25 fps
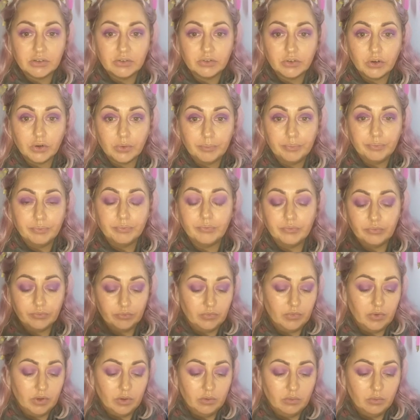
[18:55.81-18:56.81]
from
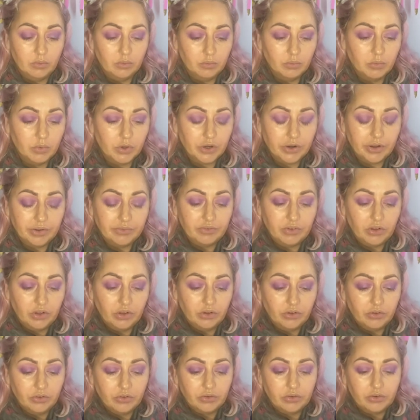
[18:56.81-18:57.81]
and what I've
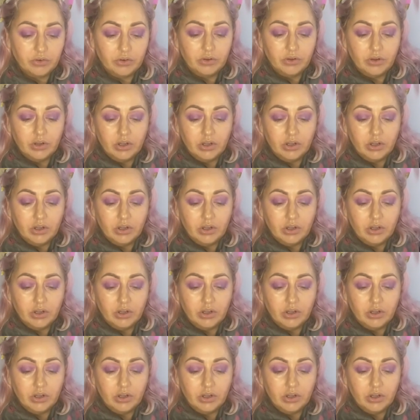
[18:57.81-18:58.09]
used.